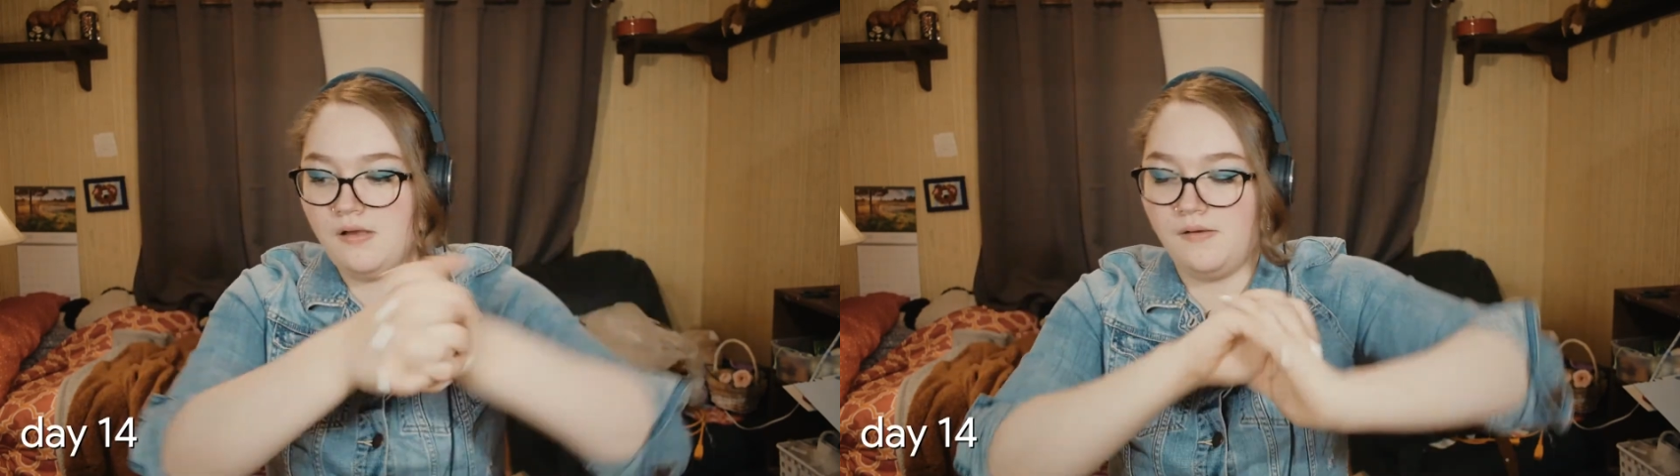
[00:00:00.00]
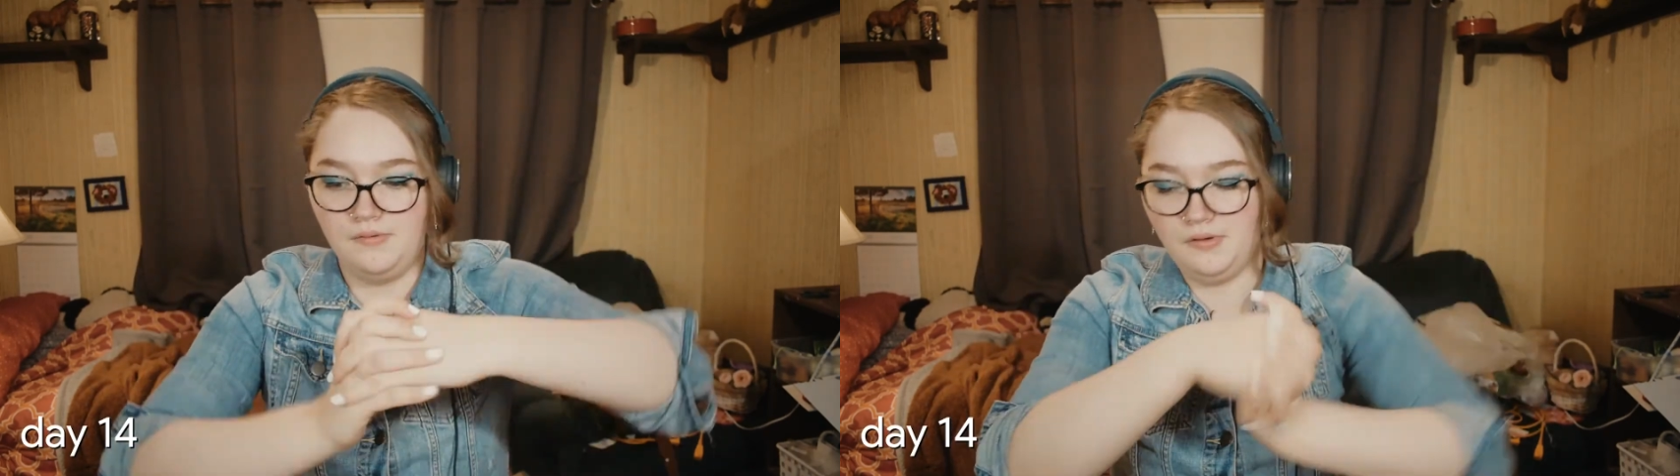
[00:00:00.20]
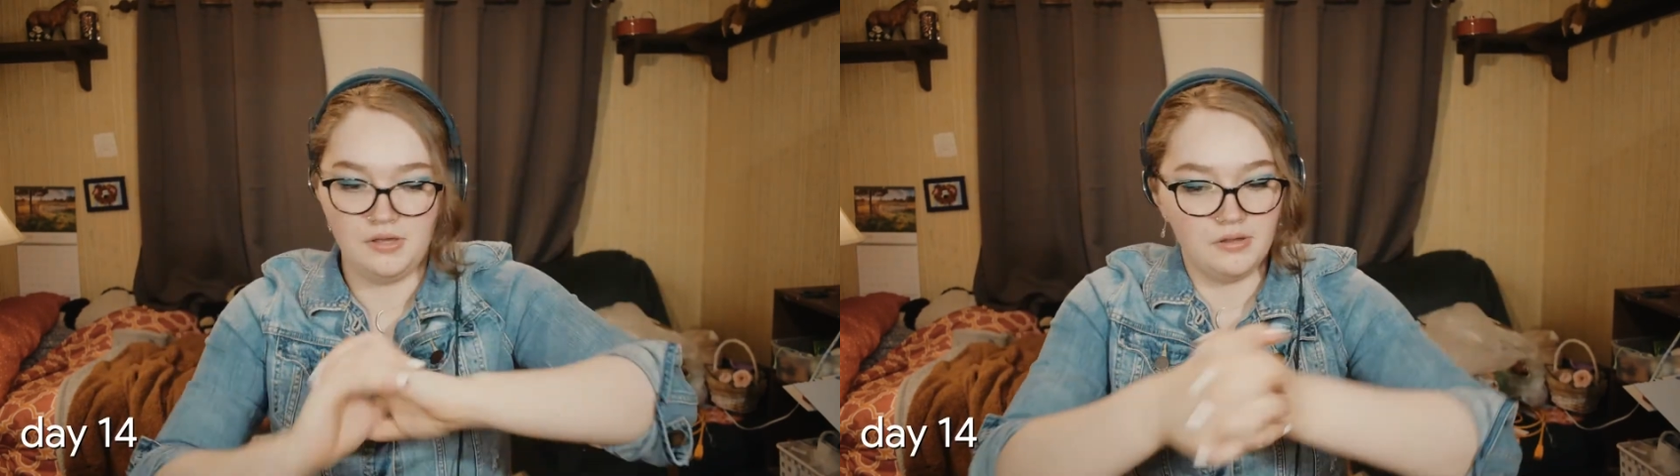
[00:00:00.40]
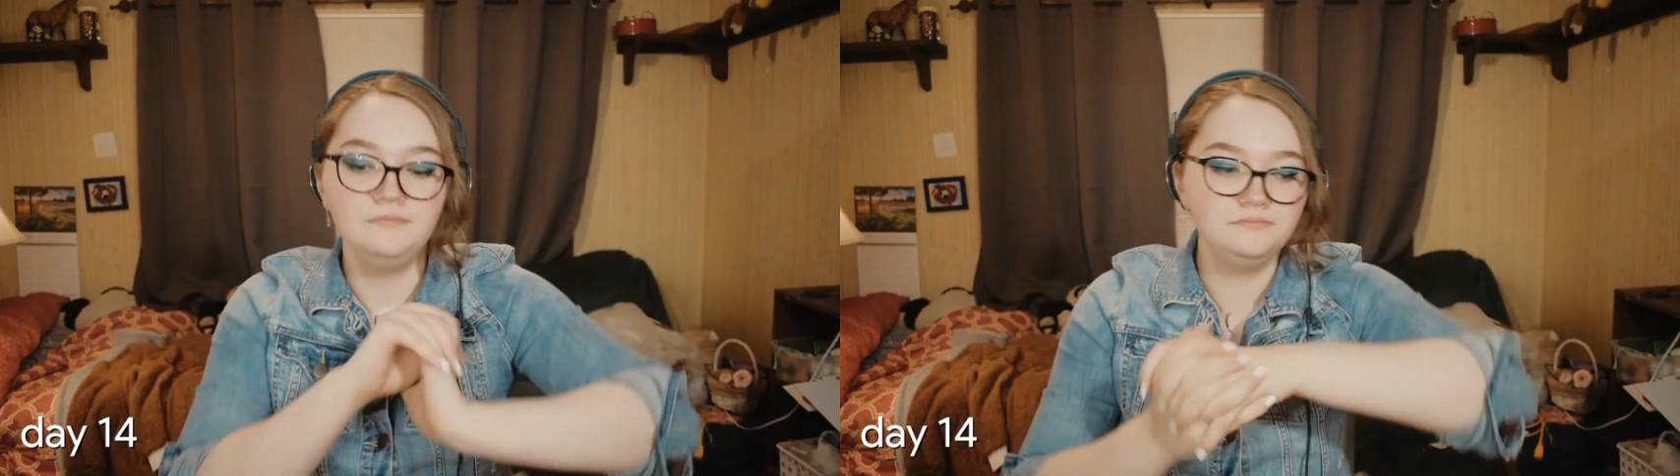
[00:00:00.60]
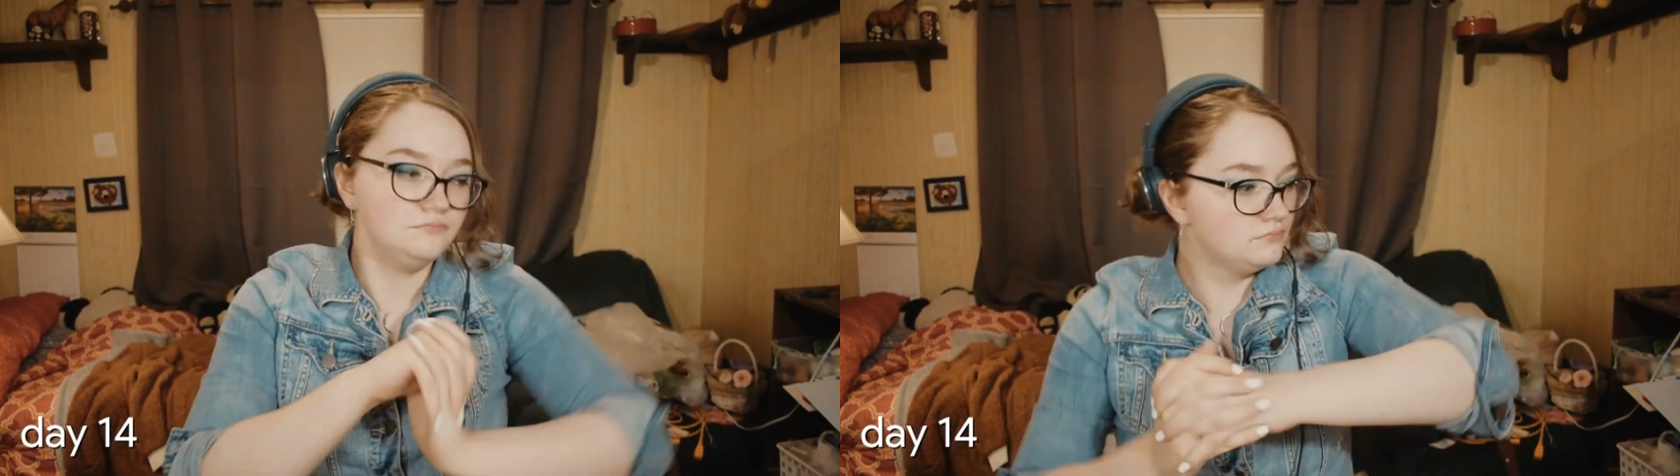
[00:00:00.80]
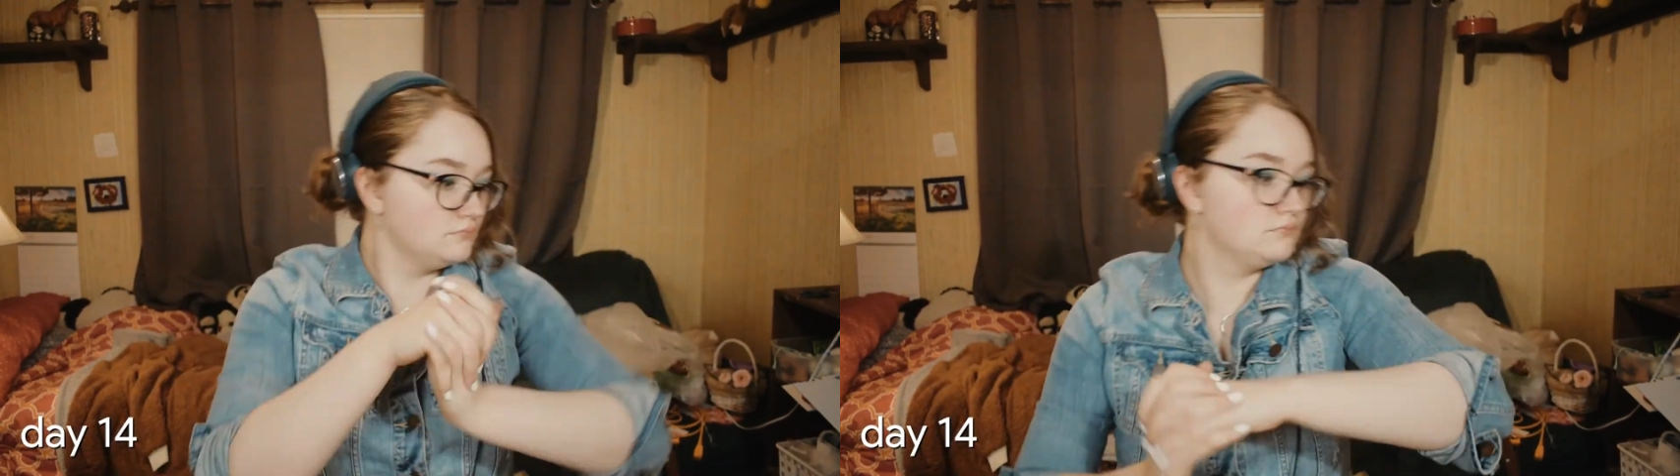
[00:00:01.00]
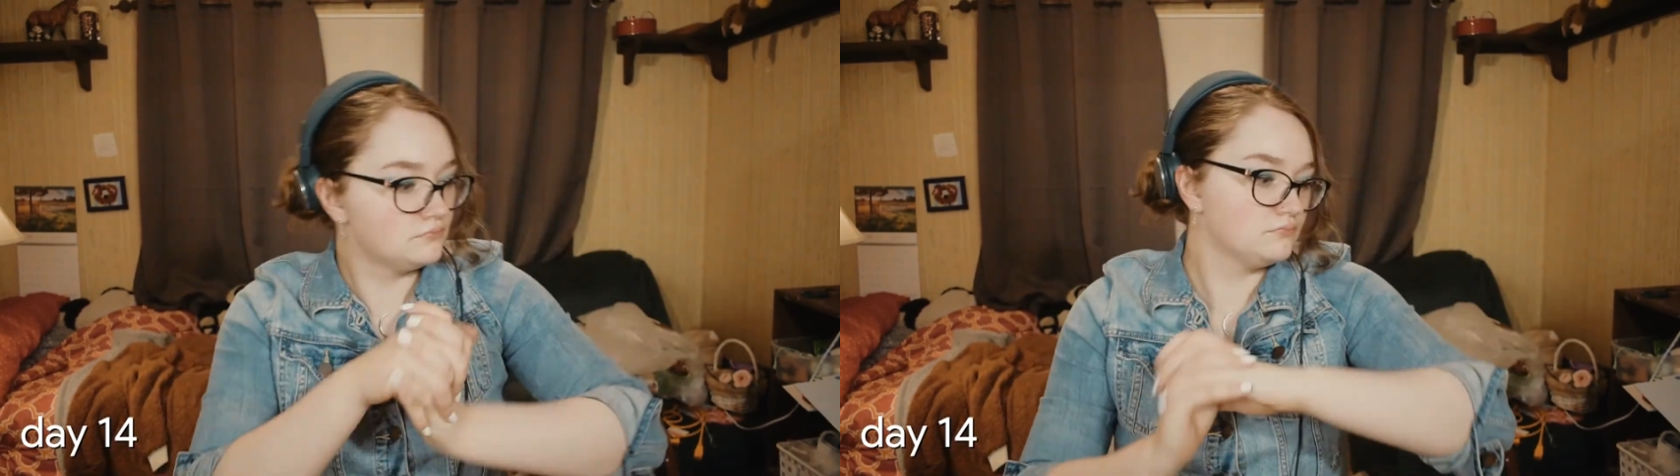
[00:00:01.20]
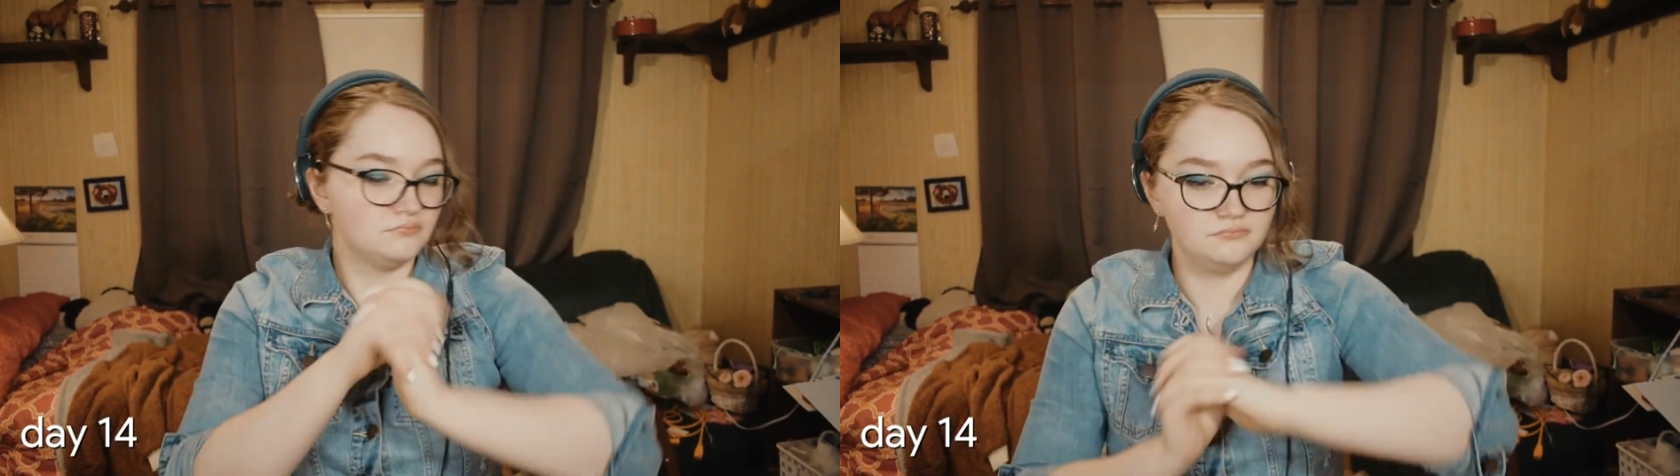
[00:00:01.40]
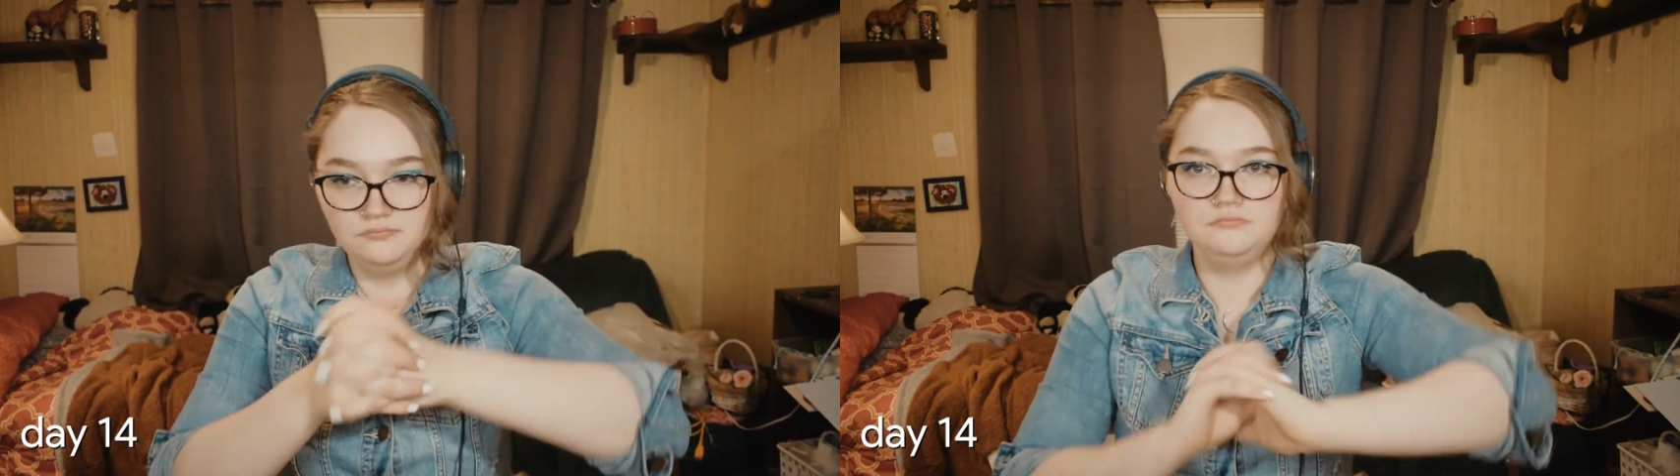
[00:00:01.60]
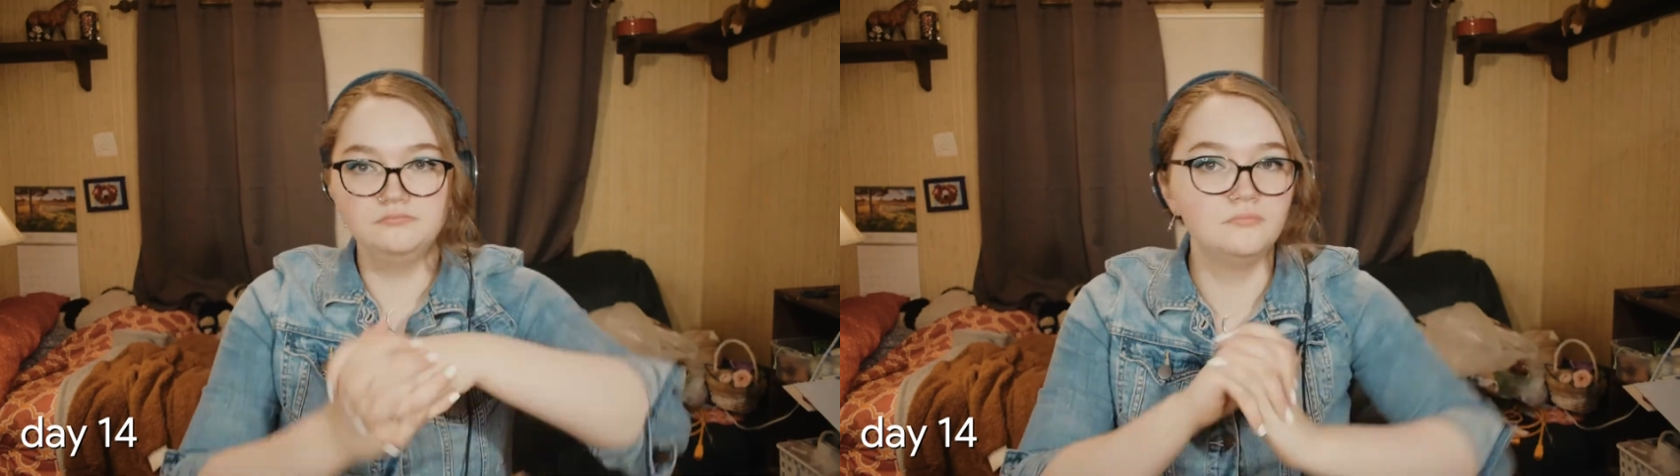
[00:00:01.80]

and my gosh, was I happy.